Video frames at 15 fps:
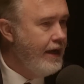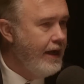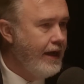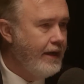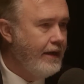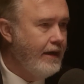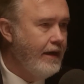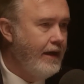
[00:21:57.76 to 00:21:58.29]

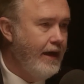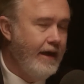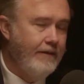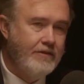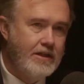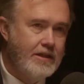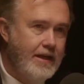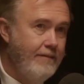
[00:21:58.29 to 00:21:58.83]
And I
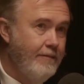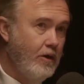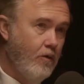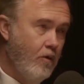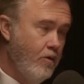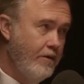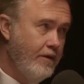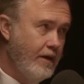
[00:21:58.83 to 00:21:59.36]
have to say, I've been
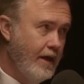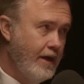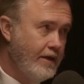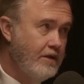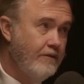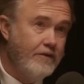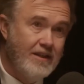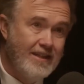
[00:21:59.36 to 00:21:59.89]

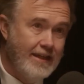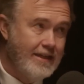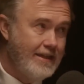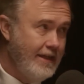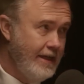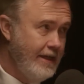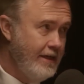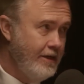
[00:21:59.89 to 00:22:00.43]
Orthodox for
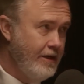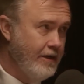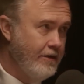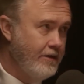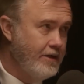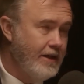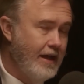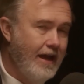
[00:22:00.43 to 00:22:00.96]
16
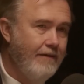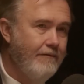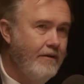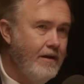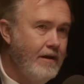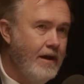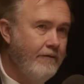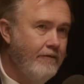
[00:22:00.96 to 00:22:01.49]
years. I've
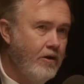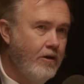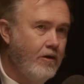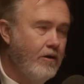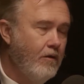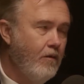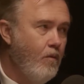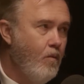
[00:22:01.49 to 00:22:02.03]
never
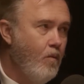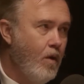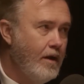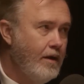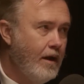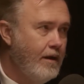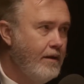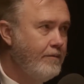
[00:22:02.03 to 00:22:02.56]
heard
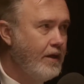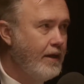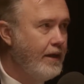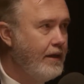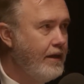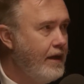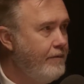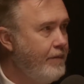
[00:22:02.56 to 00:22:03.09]
one
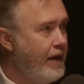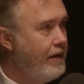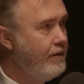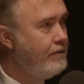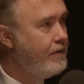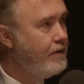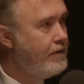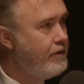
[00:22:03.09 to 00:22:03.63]
homily
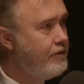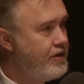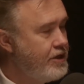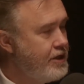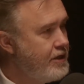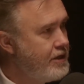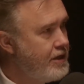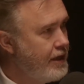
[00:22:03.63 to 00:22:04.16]
about
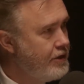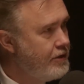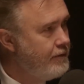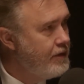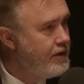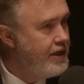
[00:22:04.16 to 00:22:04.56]
Christian sexual